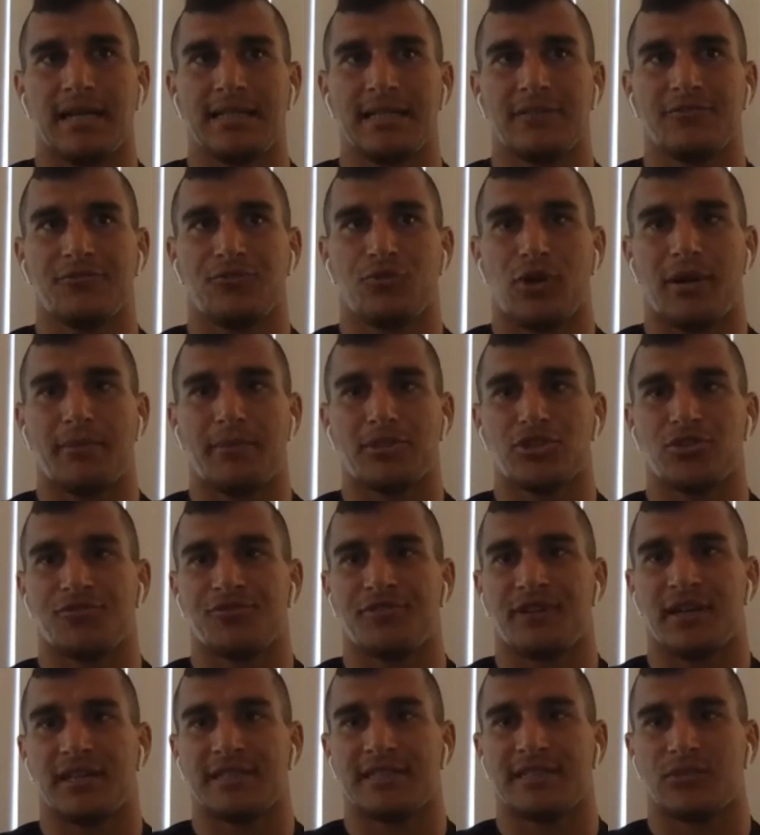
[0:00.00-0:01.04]
I did 4
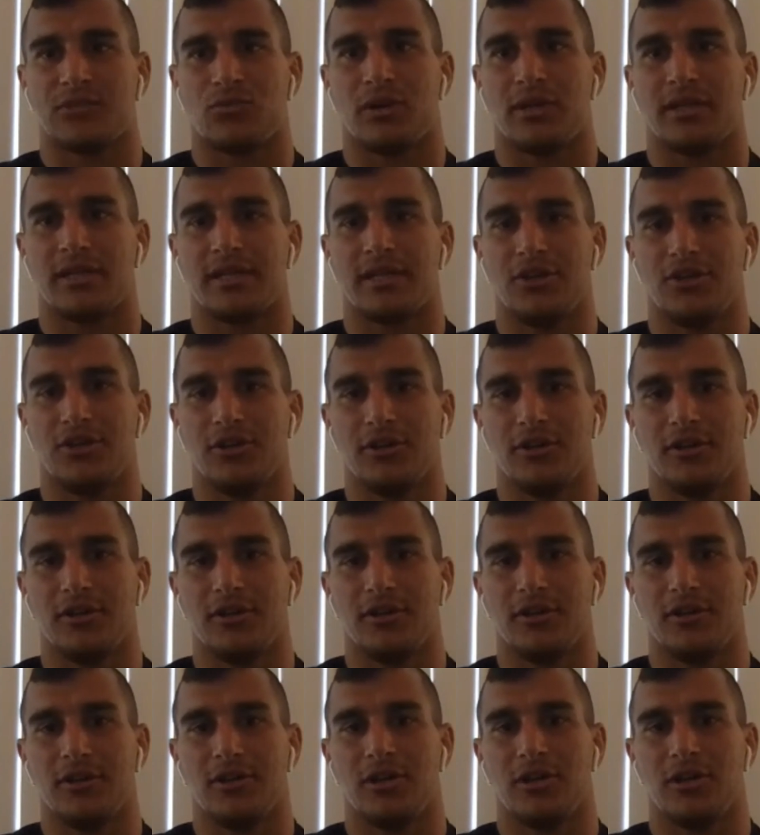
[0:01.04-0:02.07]
amateur fights in 1
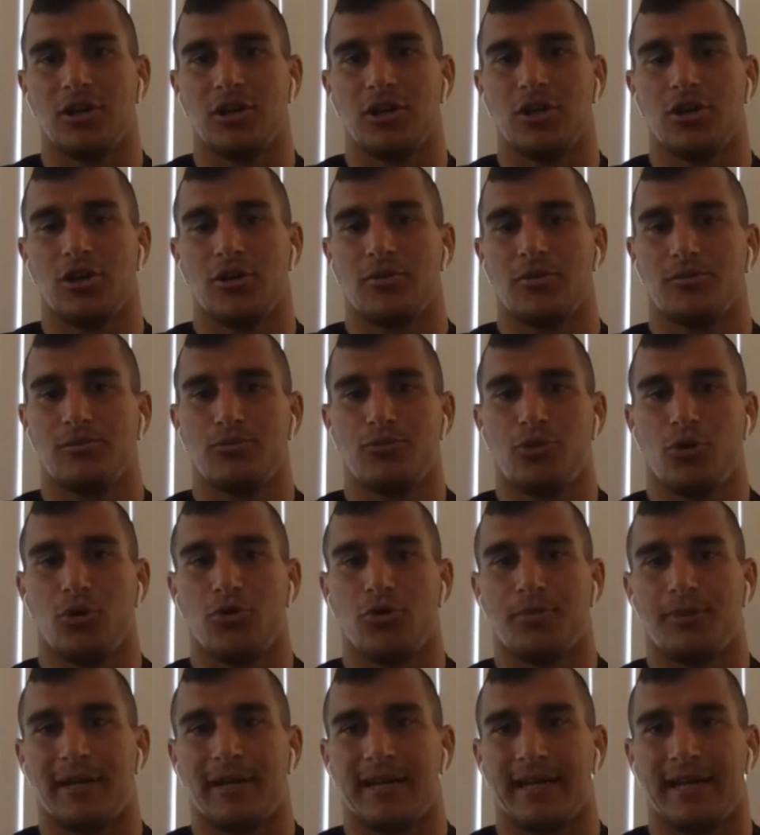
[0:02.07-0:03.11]
year.
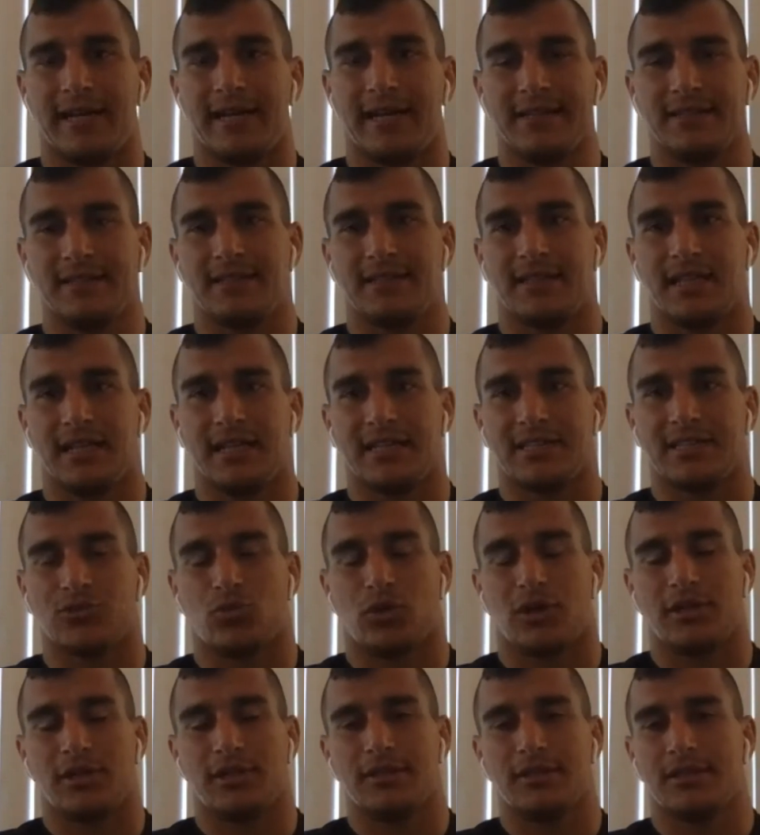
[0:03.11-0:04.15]
Broke my hand in the
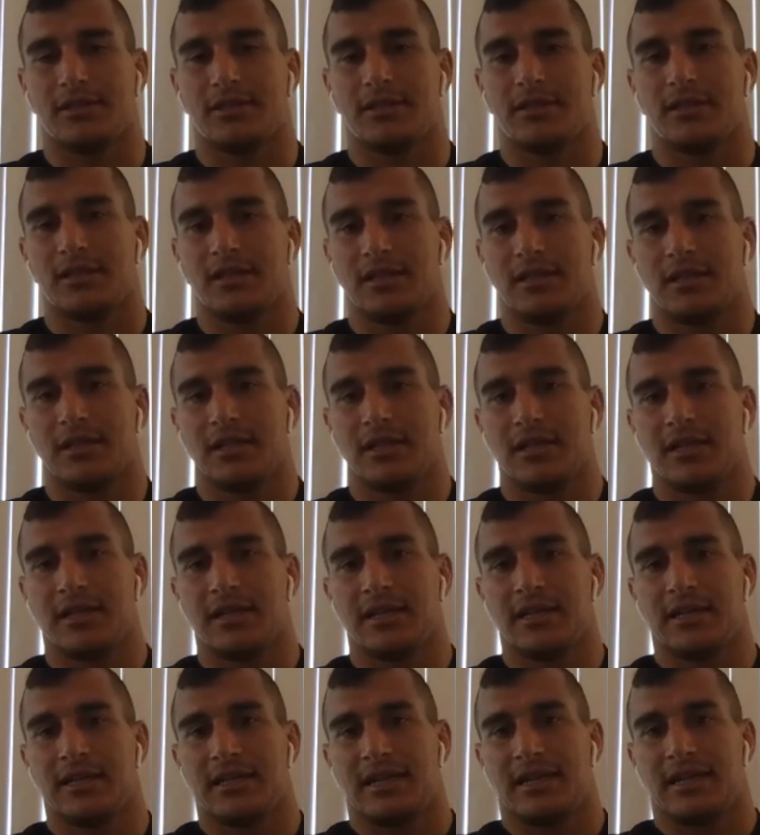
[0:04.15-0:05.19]
last one.
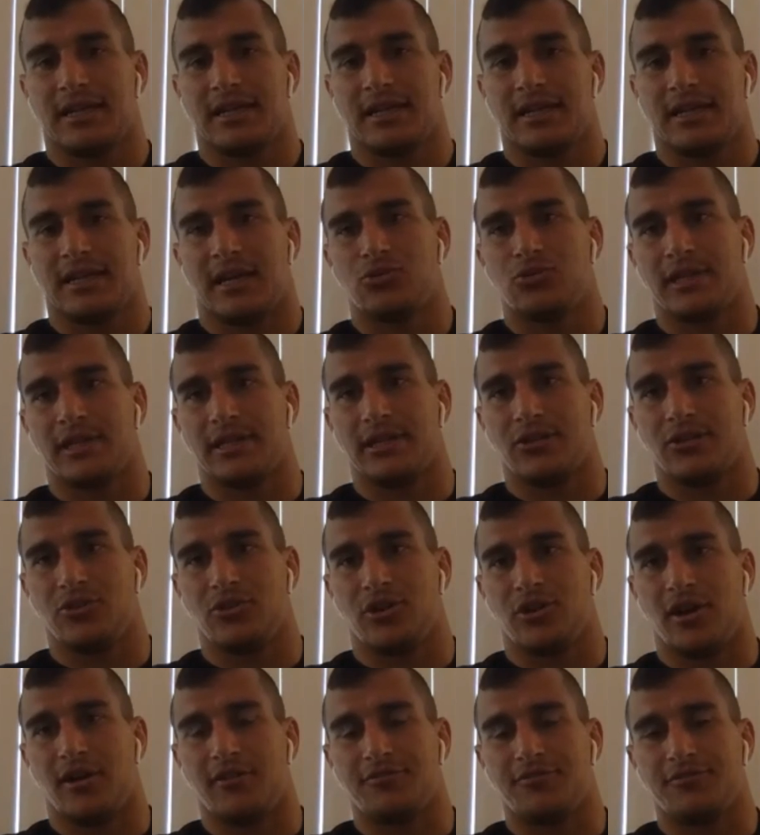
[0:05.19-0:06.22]
I took a
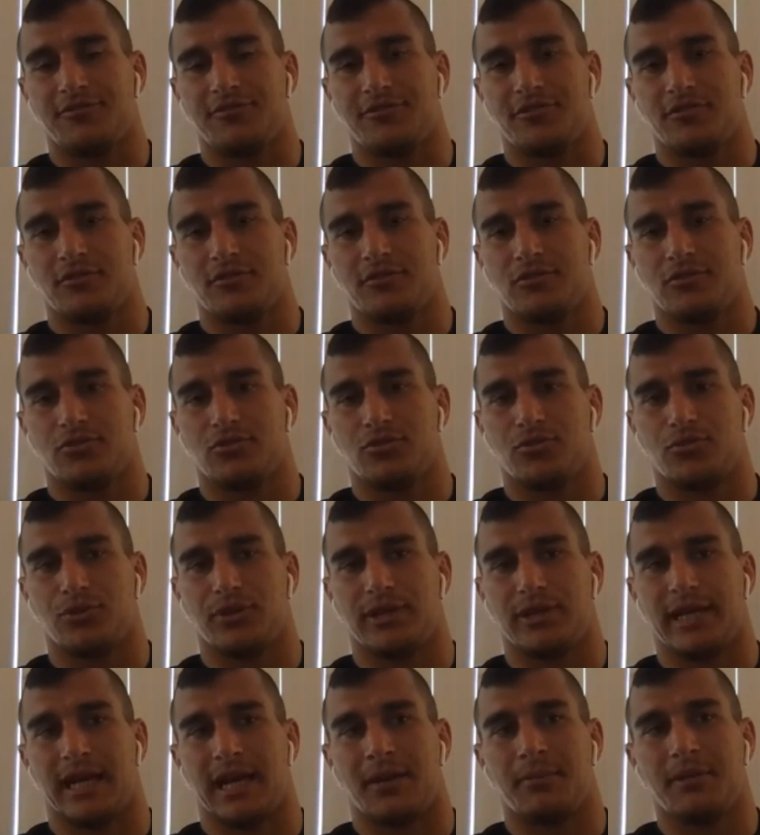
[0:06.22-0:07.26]
year off to
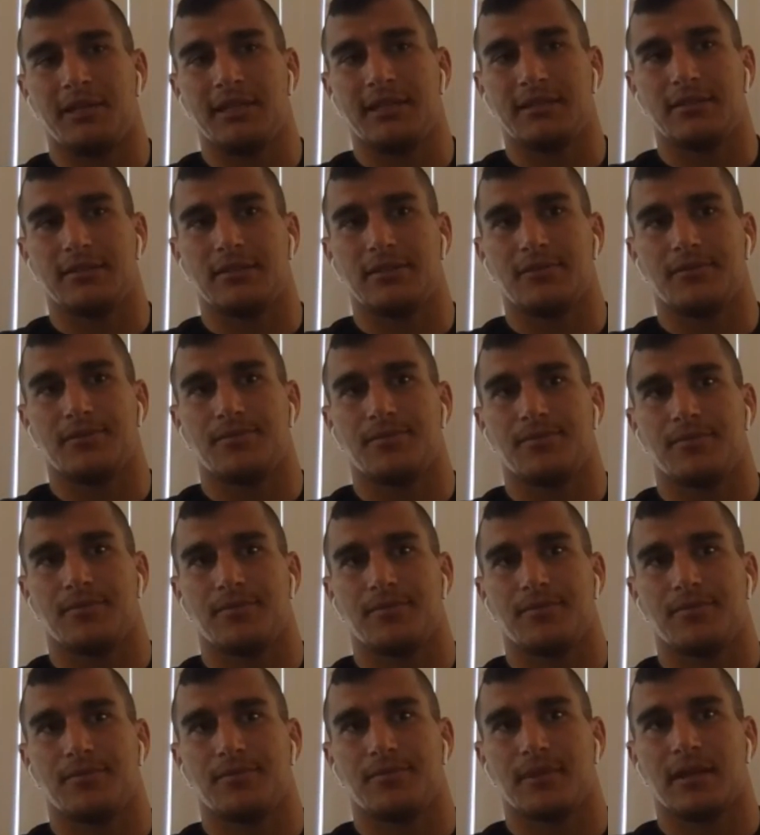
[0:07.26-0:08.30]
rehab it.
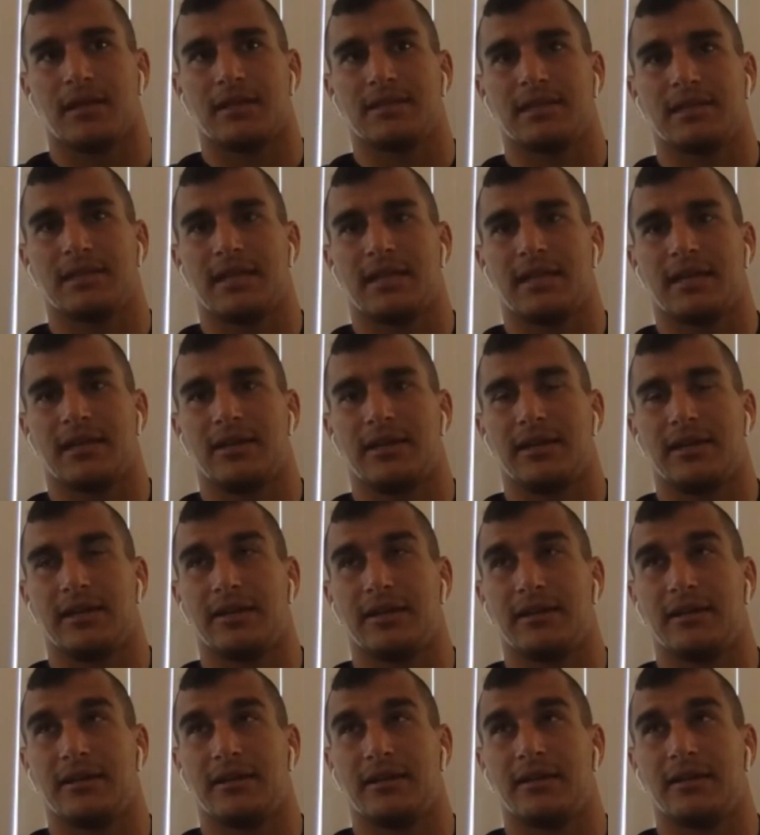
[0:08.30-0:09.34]
And then
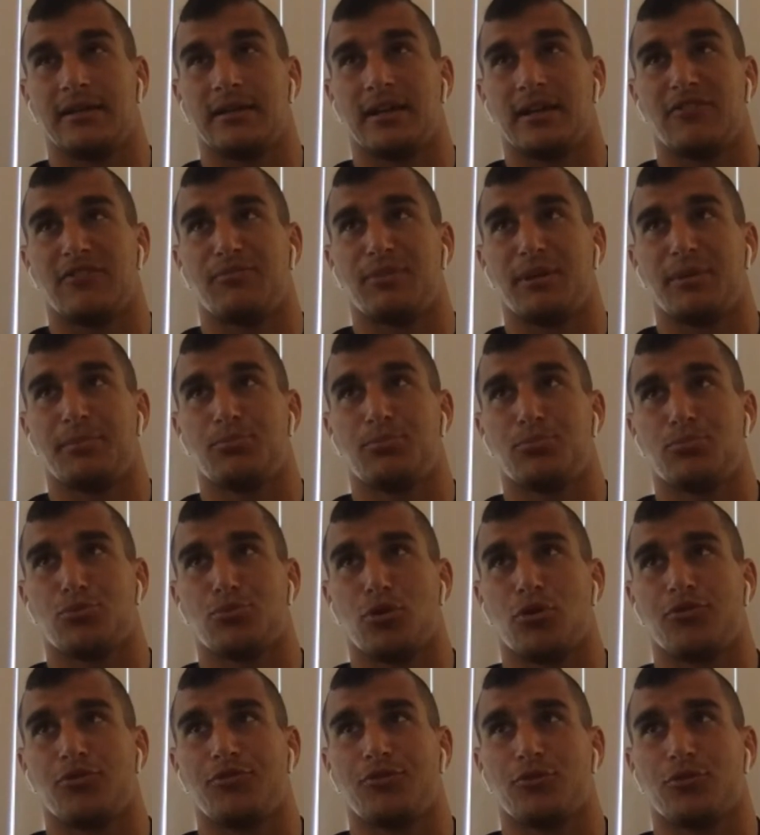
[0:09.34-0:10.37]
I've been
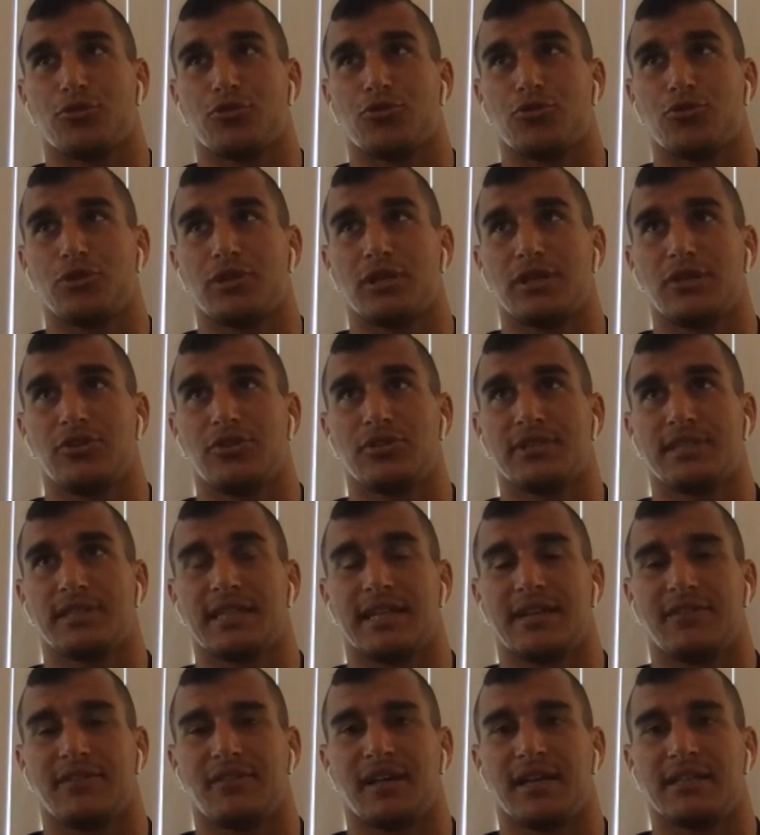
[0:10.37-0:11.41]
pro for 2 years and
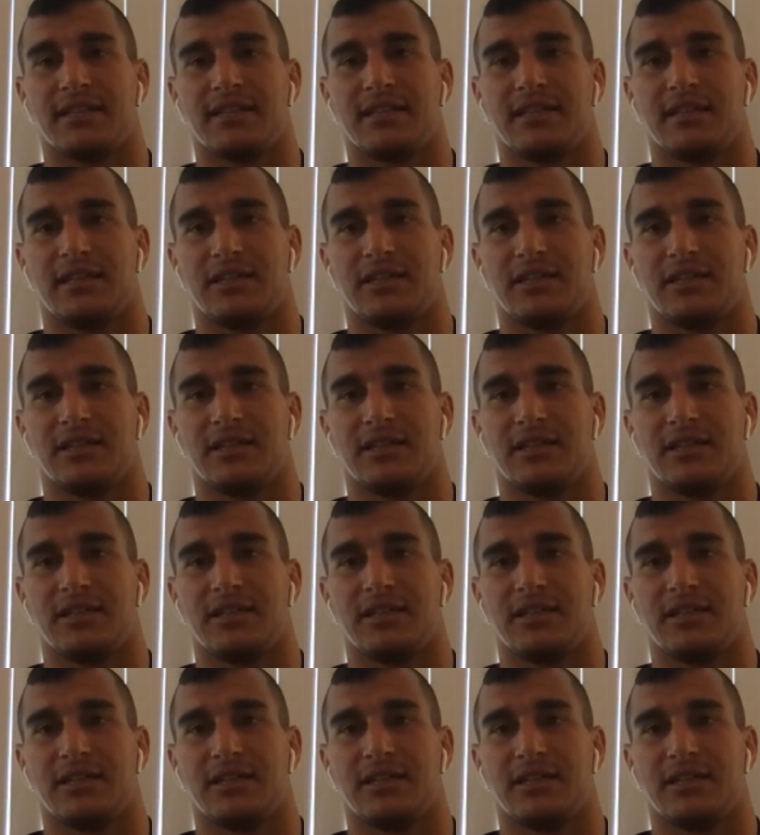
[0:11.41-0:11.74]
I've had